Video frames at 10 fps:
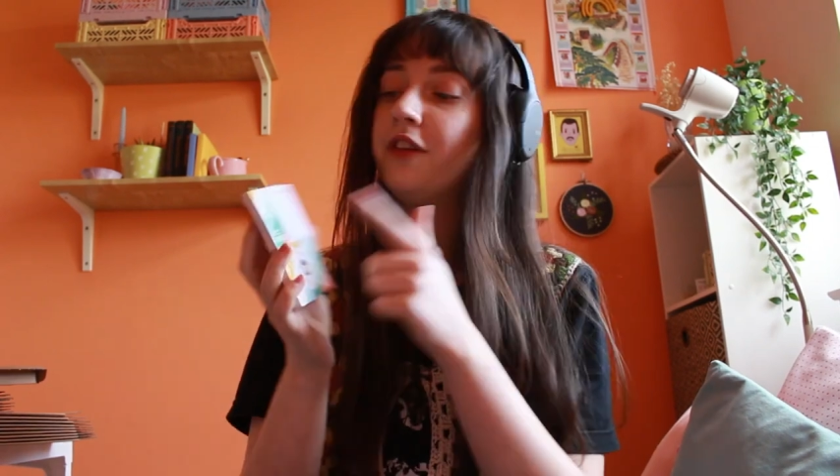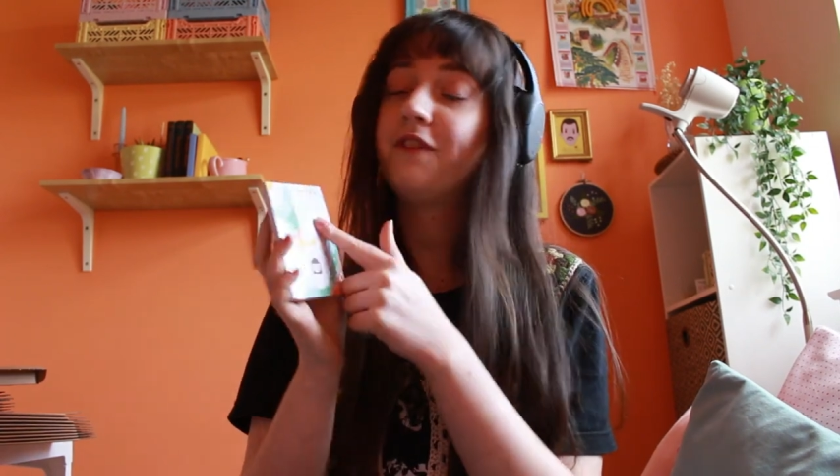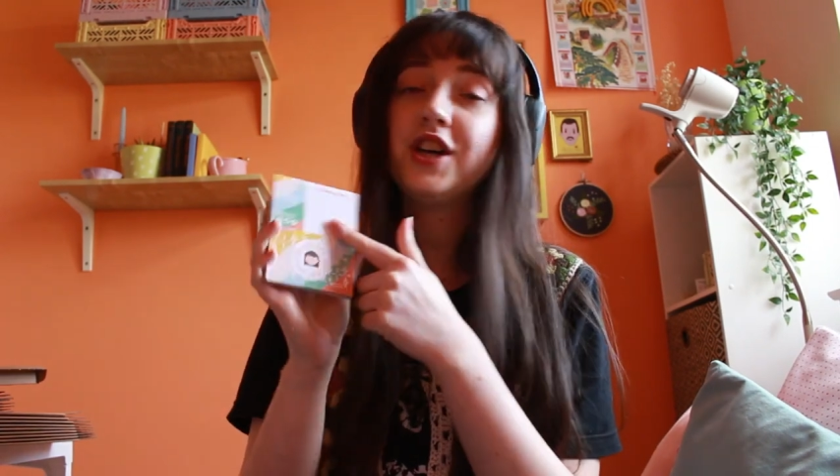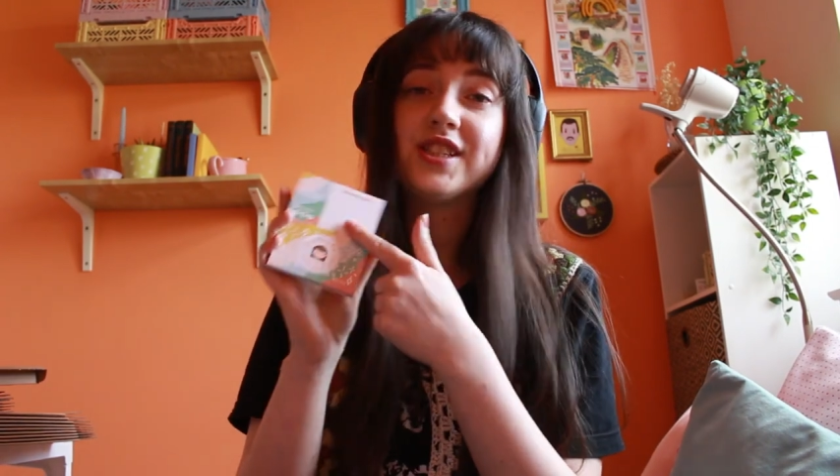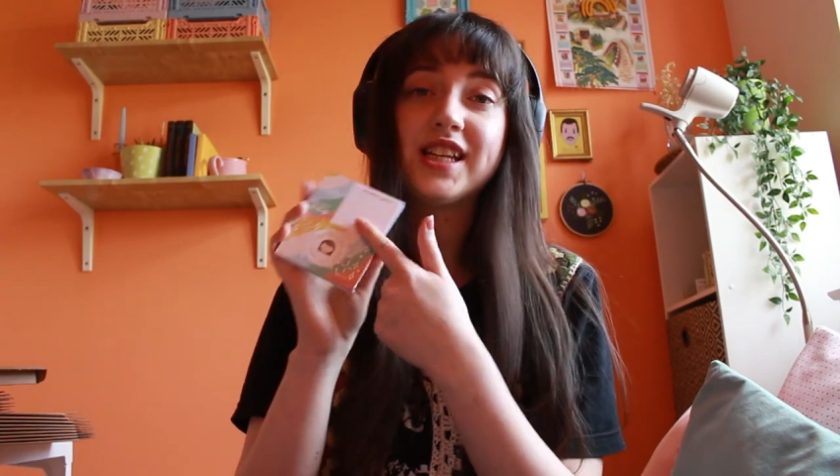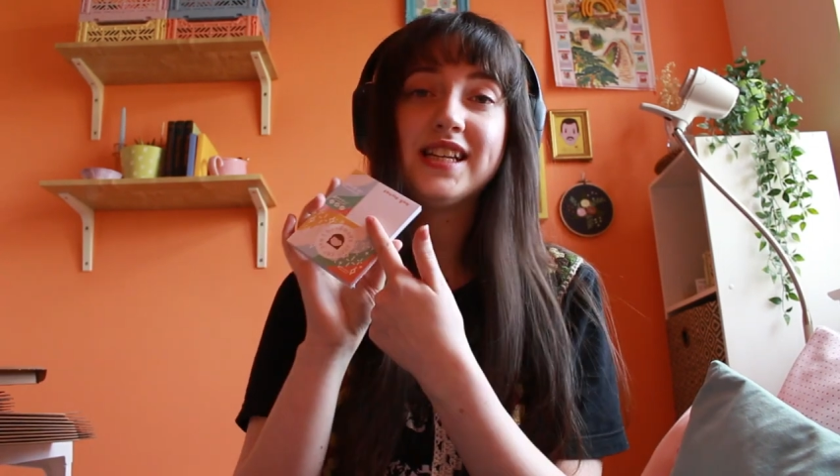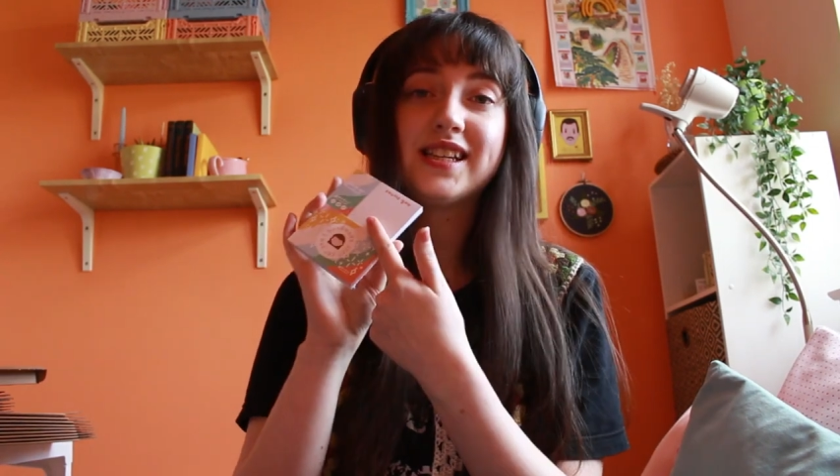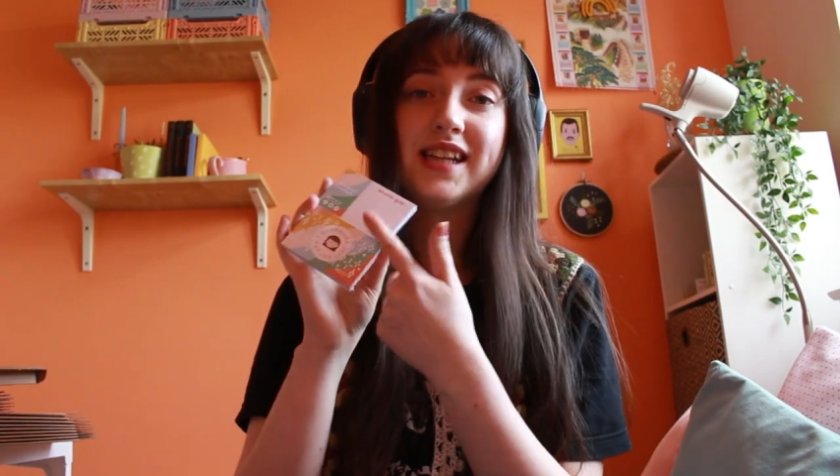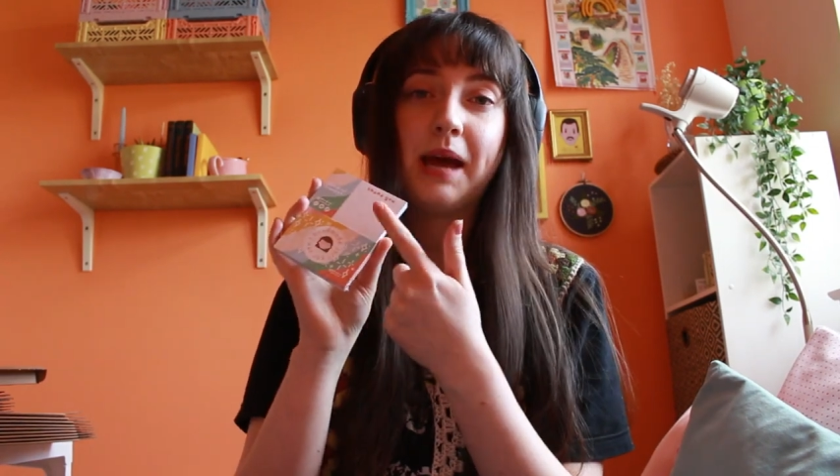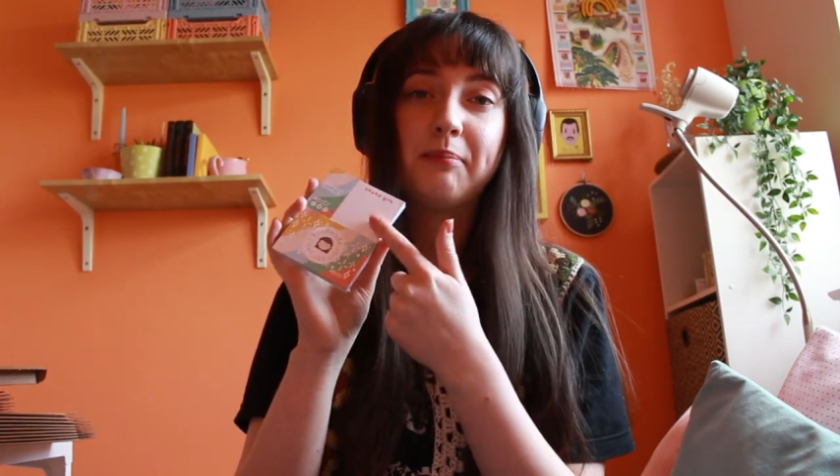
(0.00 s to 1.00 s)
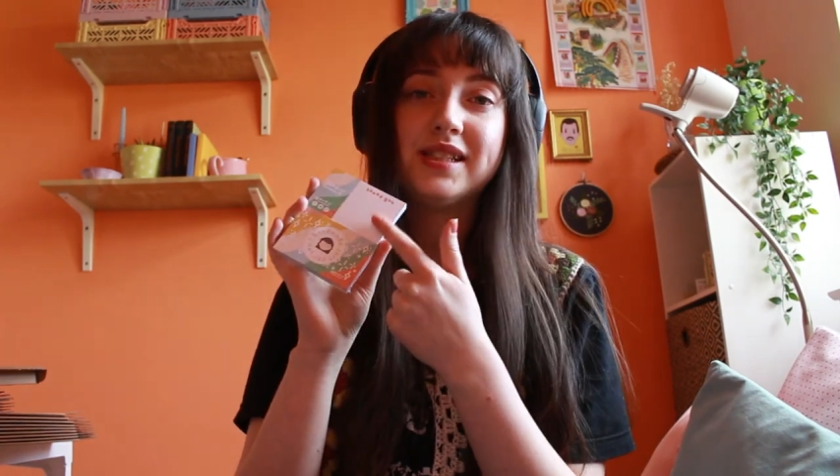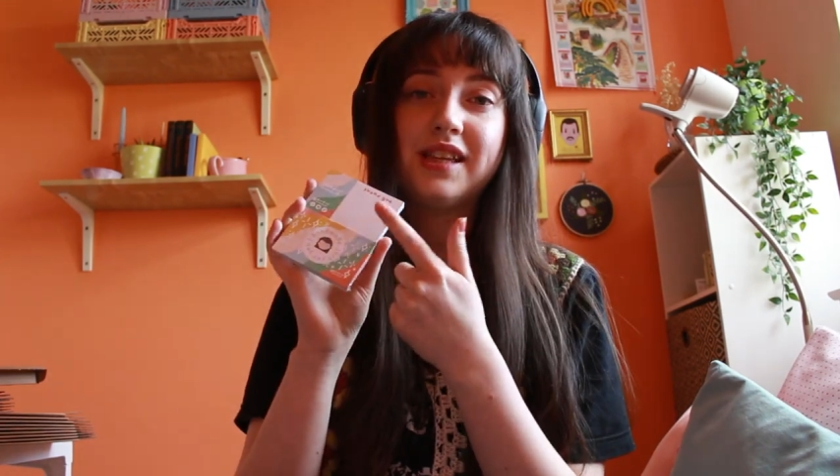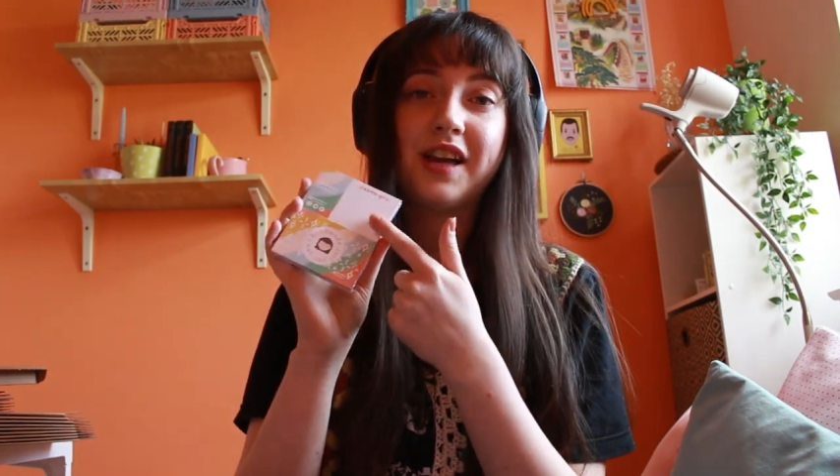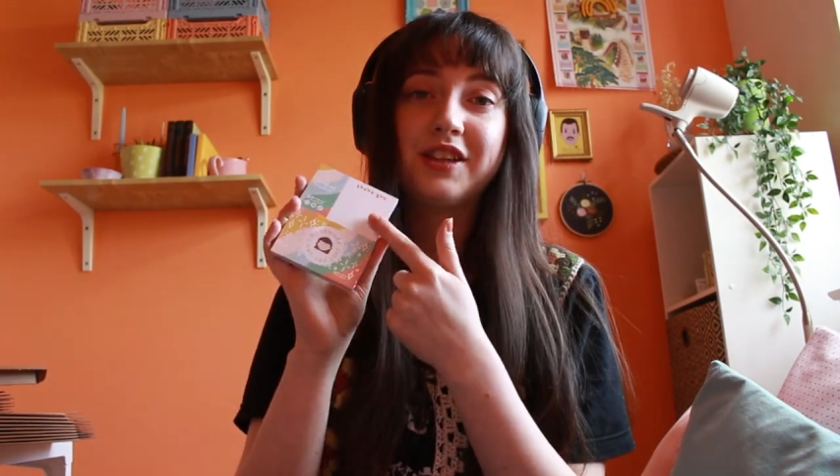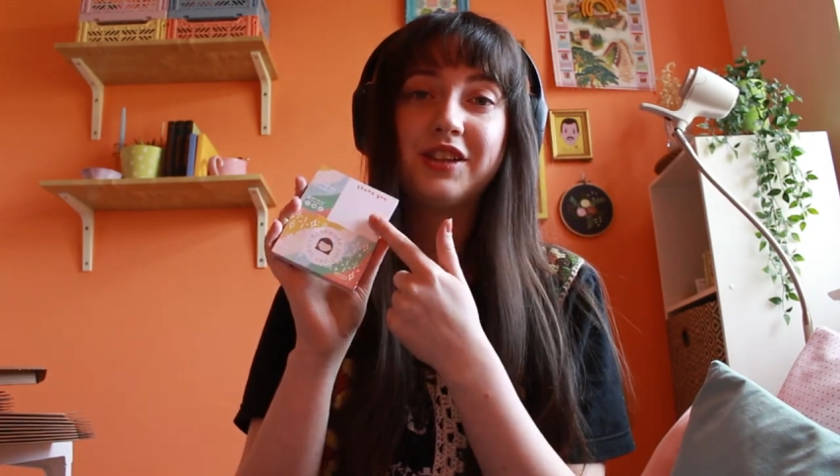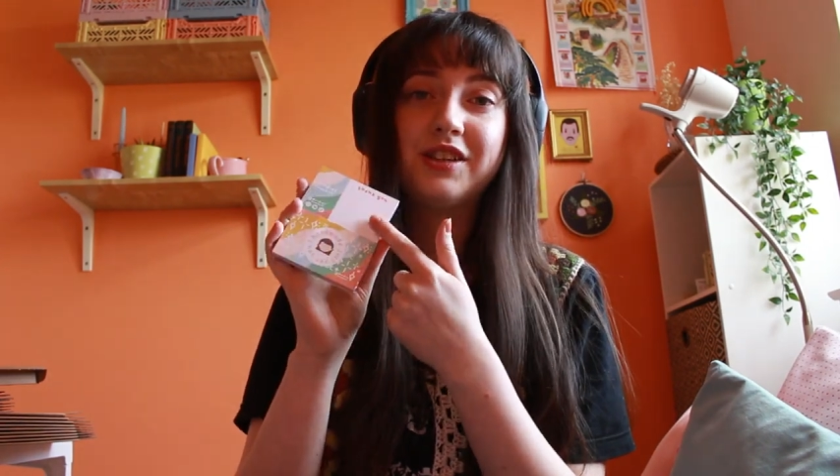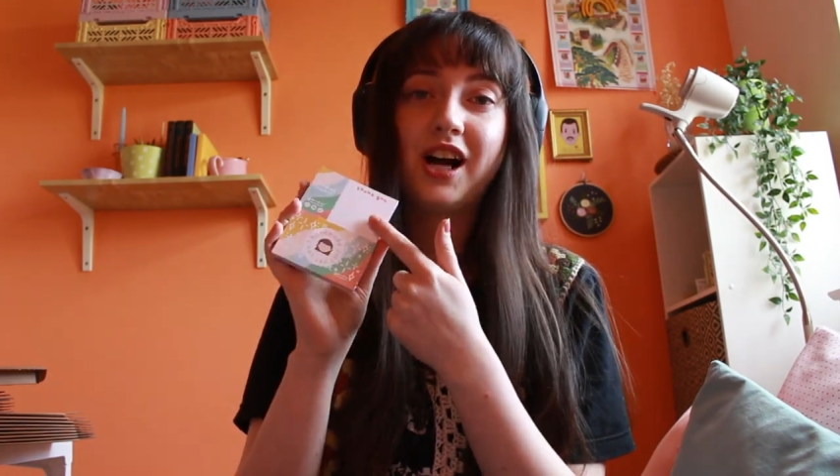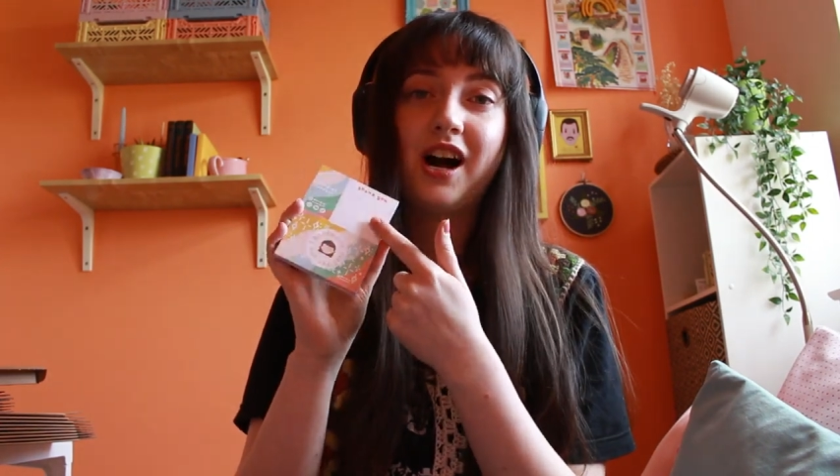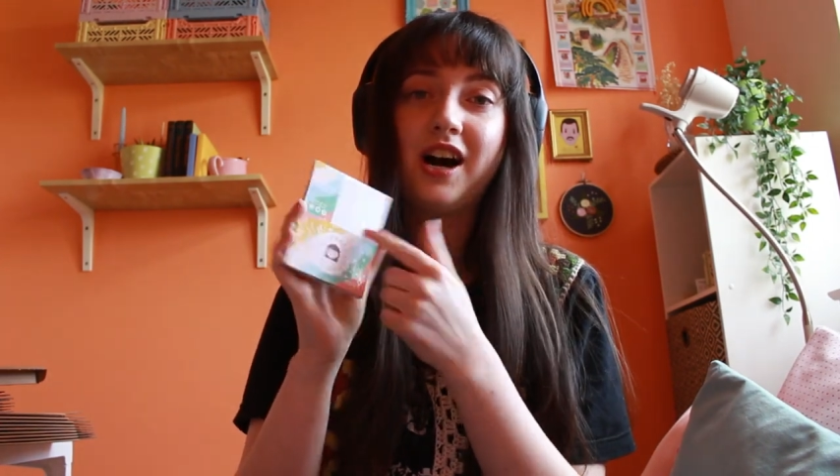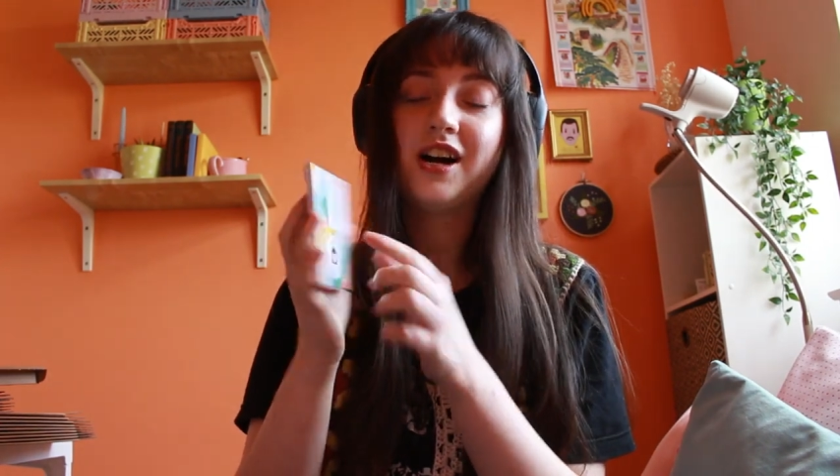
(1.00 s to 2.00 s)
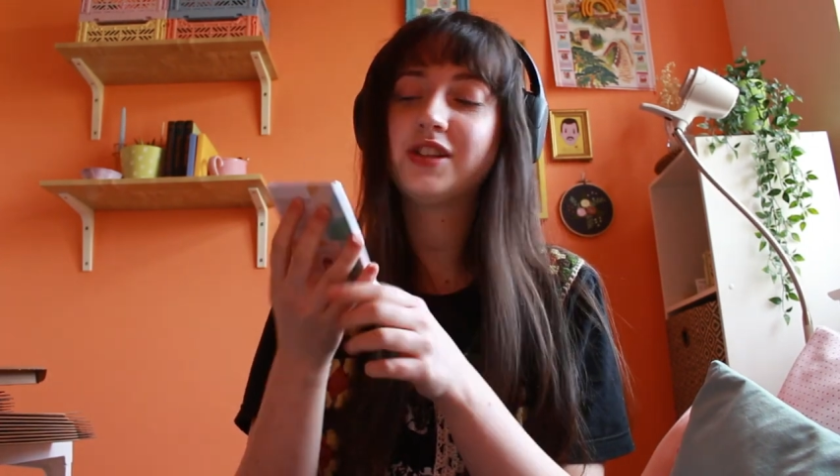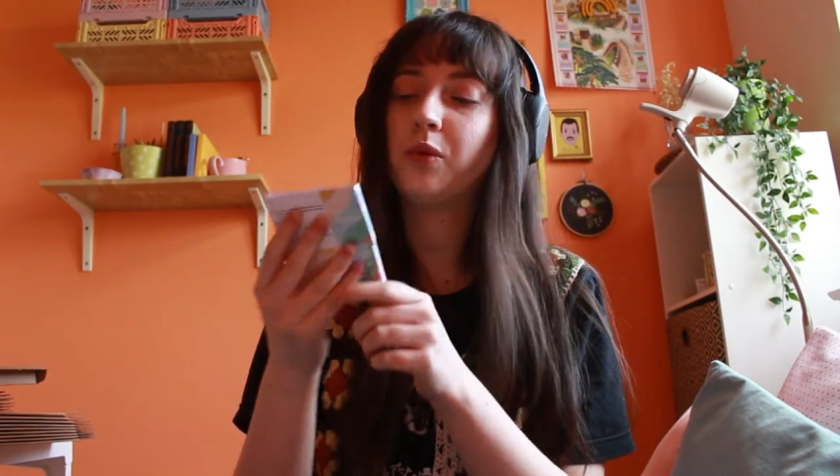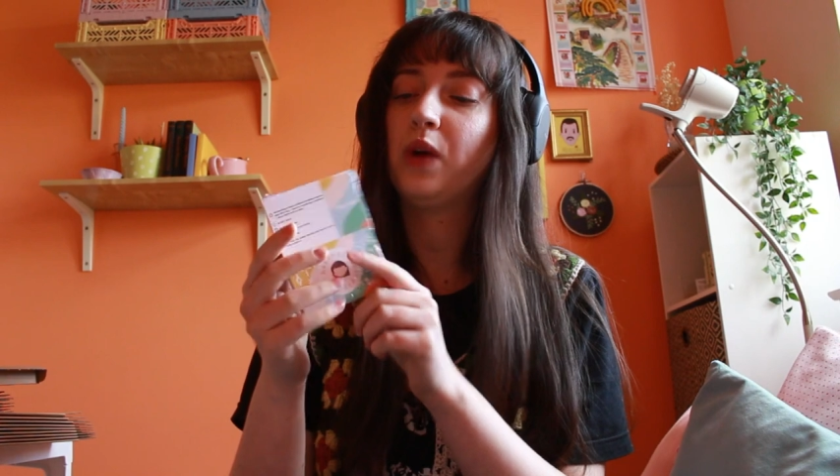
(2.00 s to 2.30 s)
The first is an empty thank you card